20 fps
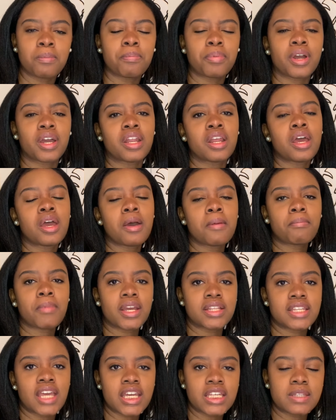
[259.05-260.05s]
but my
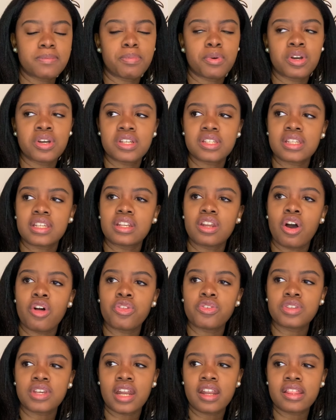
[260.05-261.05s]
textbooks and all
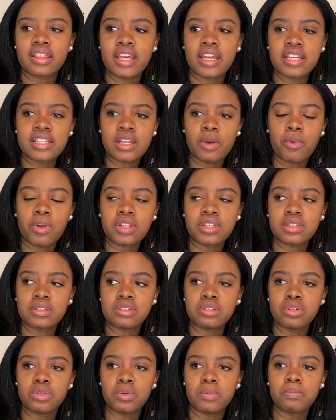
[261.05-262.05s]
those kind of things I wanted
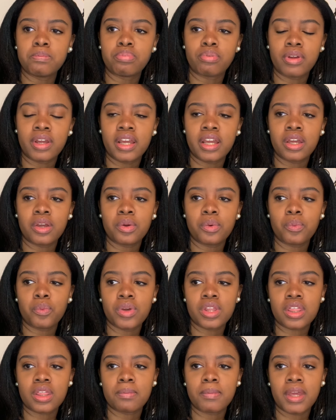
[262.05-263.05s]
to bring
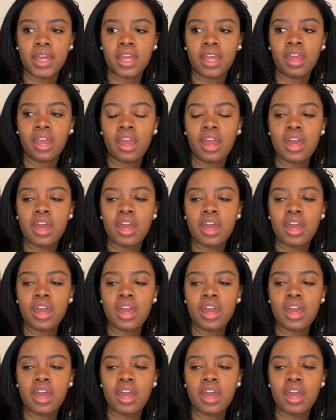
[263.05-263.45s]
with me.